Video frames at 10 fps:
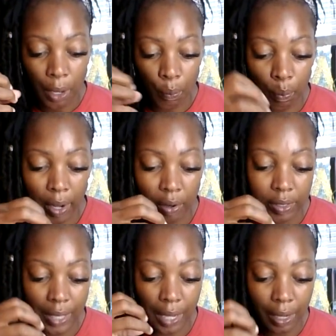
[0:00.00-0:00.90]
Where
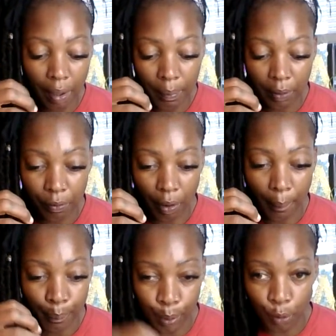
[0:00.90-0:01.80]
is that coming
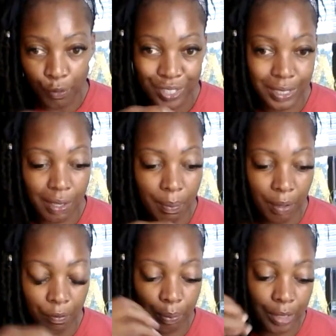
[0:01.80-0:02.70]
from? Both is
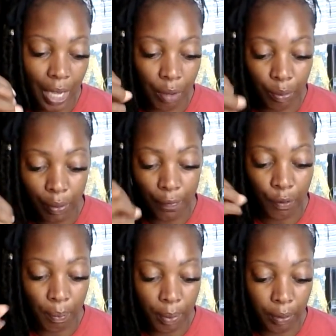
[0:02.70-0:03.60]
stemming from childhood
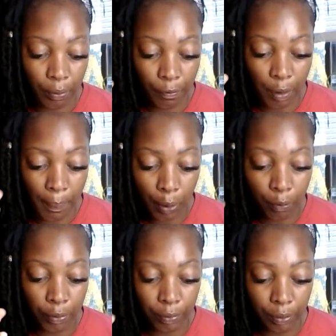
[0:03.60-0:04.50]
for birth, for
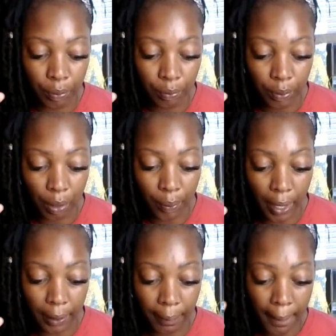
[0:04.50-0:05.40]
both of you,
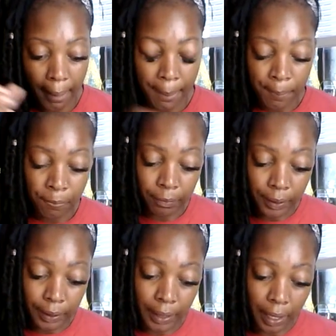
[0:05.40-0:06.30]
okay?
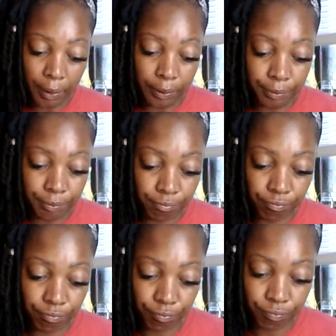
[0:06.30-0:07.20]
Now,
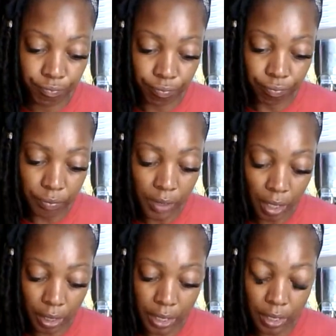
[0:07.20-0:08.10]

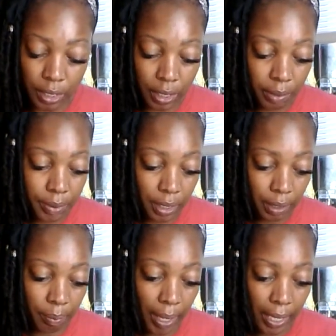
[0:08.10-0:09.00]
these are
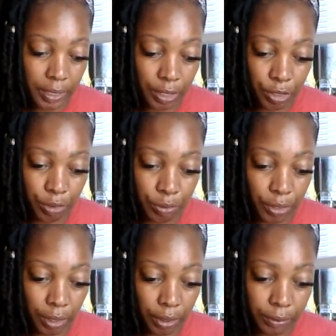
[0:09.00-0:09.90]
deep-seated past
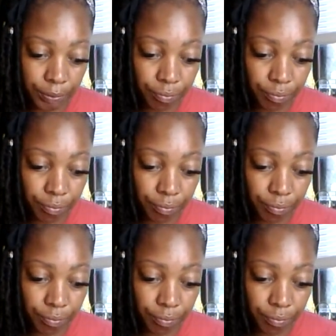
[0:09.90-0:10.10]
issues, y'all.